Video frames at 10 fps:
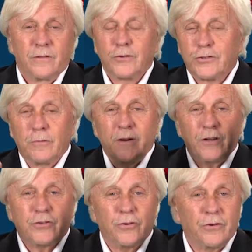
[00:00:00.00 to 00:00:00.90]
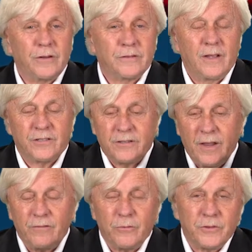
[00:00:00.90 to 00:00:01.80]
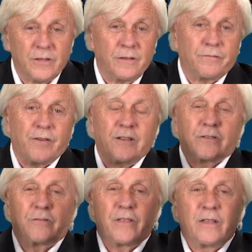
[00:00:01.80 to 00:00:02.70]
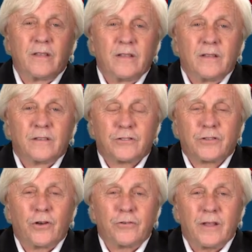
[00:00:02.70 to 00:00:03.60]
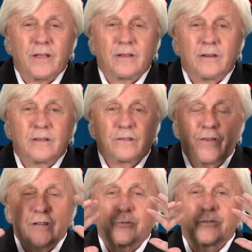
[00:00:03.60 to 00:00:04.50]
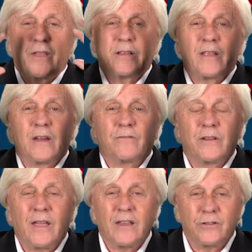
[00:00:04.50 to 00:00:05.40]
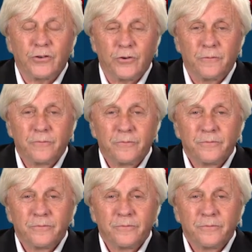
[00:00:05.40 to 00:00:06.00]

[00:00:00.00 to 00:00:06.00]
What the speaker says: There's so many stories. As Stephen was in the face of the stoning, and his face was like that of an angel,